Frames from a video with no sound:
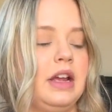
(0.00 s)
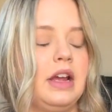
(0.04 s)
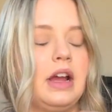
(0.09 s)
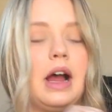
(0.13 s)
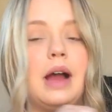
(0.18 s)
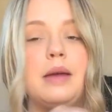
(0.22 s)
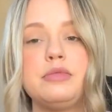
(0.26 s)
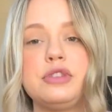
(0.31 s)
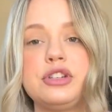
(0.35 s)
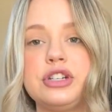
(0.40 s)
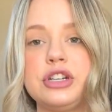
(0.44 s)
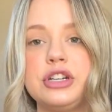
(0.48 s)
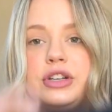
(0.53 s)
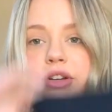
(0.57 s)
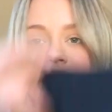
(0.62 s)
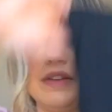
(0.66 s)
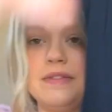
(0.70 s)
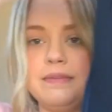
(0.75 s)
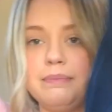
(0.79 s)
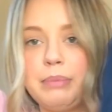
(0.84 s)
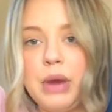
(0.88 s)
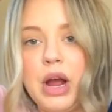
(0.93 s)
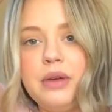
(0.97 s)
I'm sure you
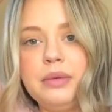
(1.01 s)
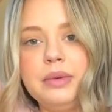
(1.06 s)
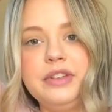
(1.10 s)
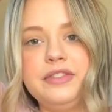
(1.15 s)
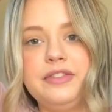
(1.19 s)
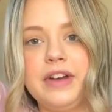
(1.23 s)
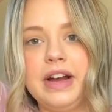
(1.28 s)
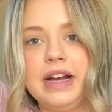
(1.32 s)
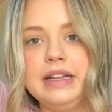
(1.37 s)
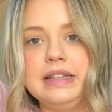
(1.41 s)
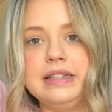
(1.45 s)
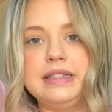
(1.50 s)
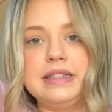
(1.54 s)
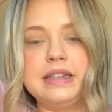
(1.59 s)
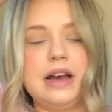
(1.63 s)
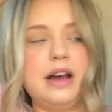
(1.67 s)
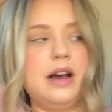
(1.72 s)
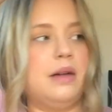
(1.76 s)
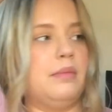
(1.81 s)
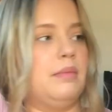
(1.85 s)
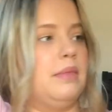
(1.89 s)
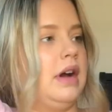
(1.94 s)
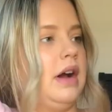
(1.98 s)
can probably find
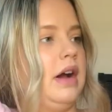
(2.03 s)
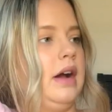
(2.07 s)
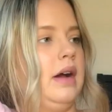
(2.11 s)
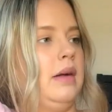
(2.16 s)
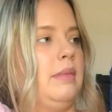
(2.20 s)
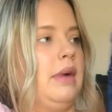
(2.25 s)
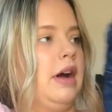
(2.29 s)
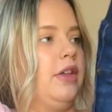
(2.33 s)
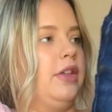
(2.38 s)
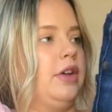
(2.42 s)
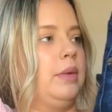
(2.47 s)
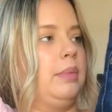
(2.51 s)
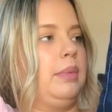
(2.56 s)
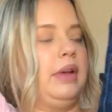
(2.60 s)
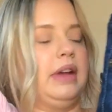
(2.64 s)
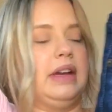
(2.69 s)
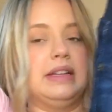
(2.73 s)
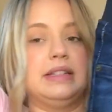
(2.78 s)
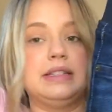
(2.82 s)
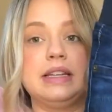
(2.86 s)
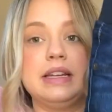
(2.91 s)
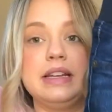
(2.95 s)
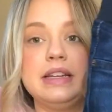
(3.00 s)
some other
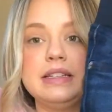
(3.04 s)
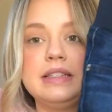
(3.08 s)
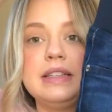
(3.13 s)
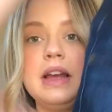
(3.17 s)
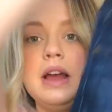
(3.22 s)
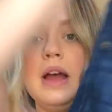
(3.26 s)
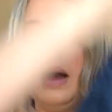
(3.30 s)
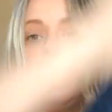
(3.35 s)
places,